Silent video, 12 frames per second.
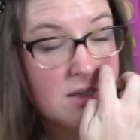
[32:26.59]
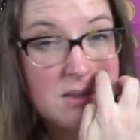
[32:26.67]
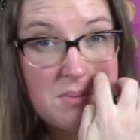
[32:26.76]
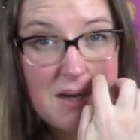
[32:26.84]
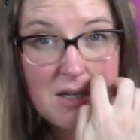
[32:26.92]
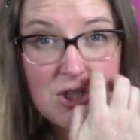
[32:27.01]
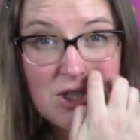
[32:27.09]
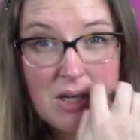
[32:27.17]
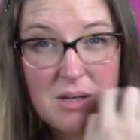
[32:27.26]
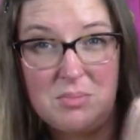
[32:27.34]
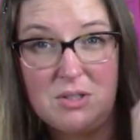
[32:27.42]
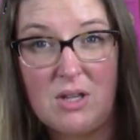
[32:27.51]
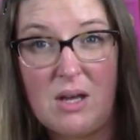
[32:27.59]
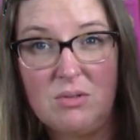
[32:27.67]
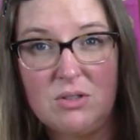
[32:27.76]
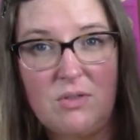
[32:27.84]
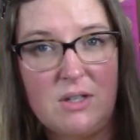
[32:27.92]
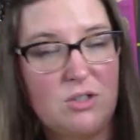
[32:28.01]
spaceship, so that
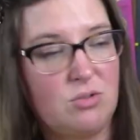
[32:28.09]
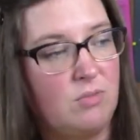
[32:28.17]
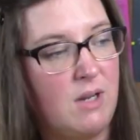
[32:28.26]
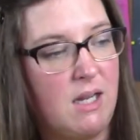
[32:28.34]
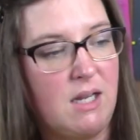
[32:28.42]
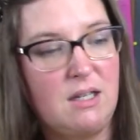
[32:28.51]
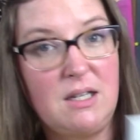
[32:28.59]
was fun to read.